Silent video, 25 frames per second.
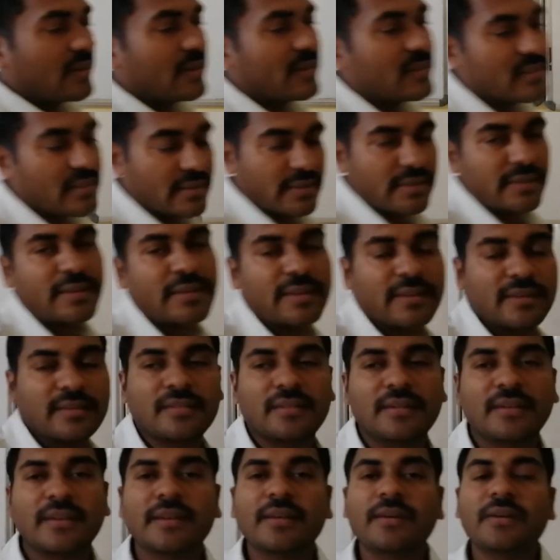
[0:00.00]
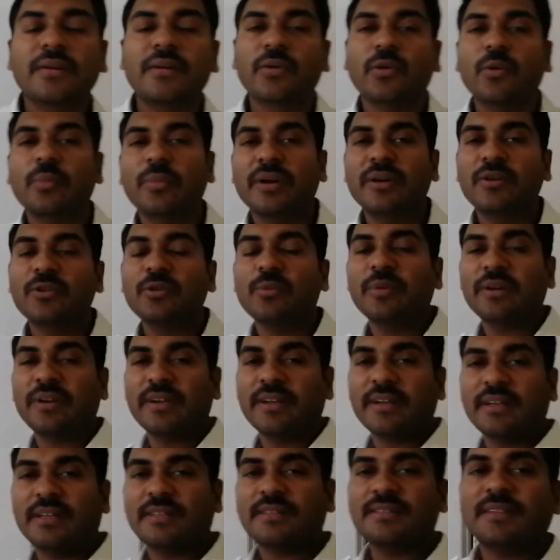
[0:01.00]
is written in Roman
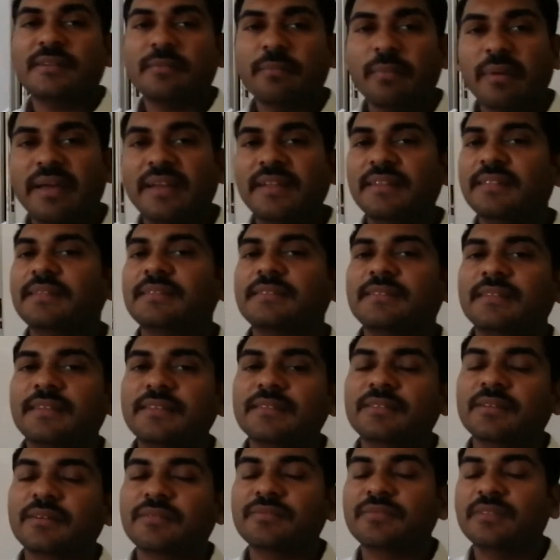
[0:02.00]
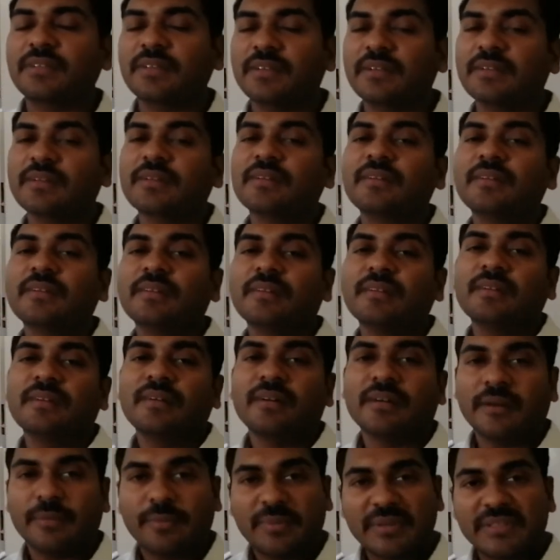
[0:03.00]
numericals in parentheses of the
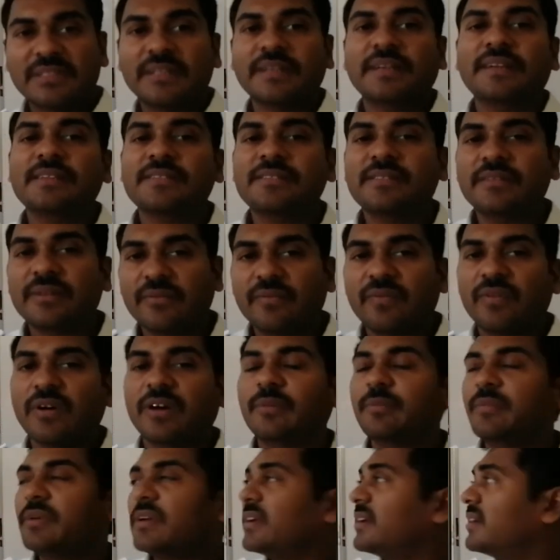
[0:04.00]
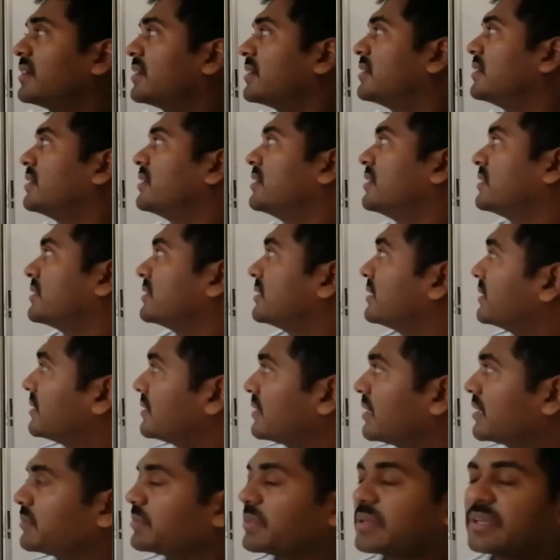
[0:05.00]
representation of formula, then
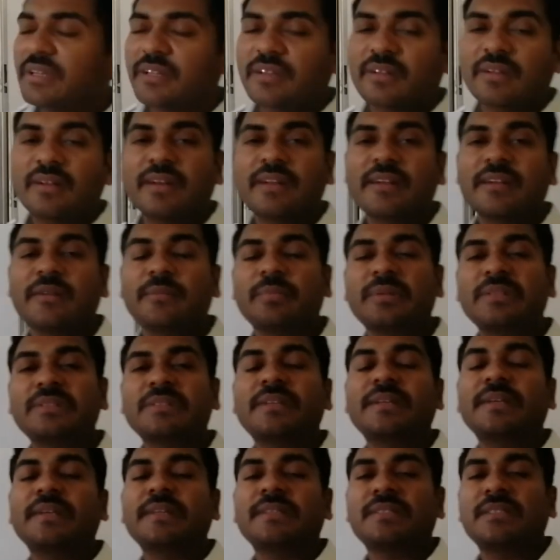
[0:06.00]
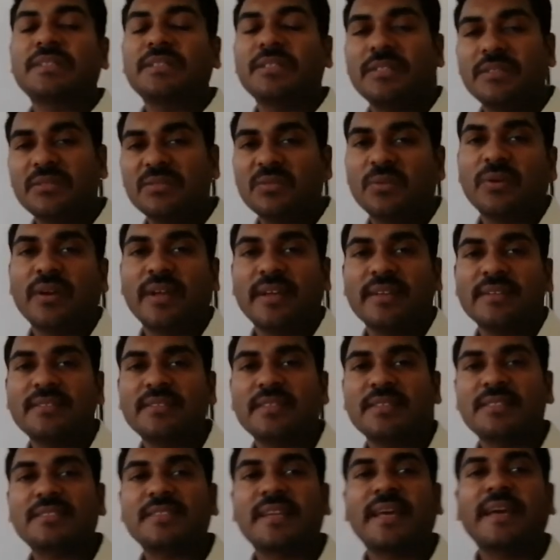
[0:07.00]
that particular representation is known as
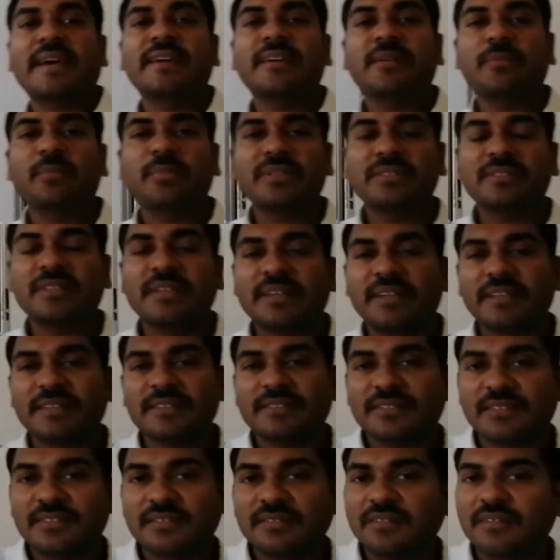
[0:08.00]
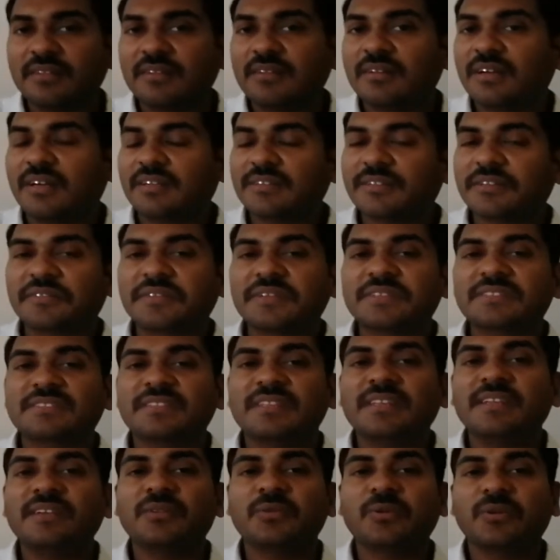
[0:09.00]
stack representation. Otherwise
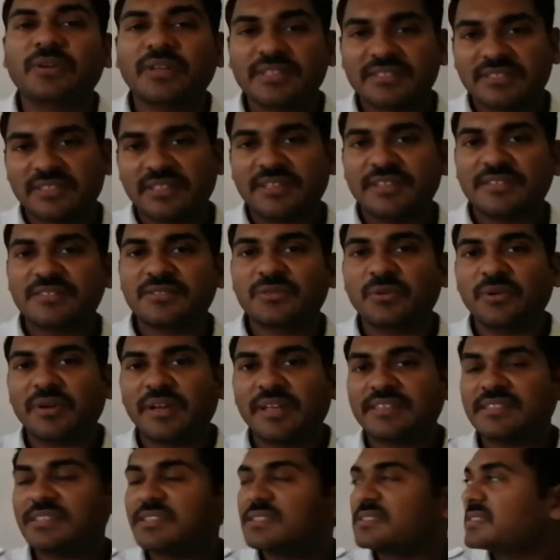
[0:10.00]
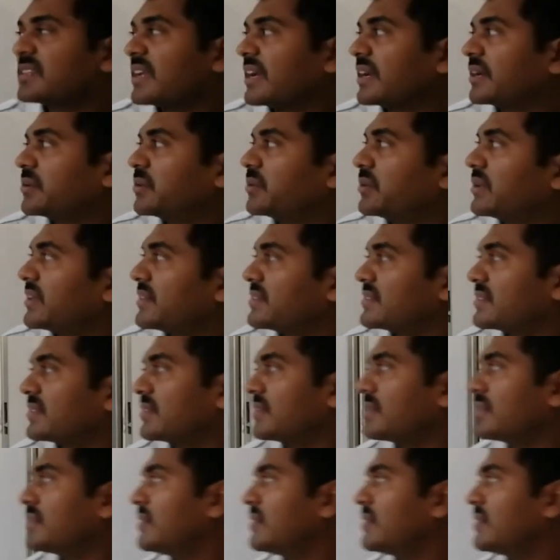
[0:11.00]
the notation is known as stack notation.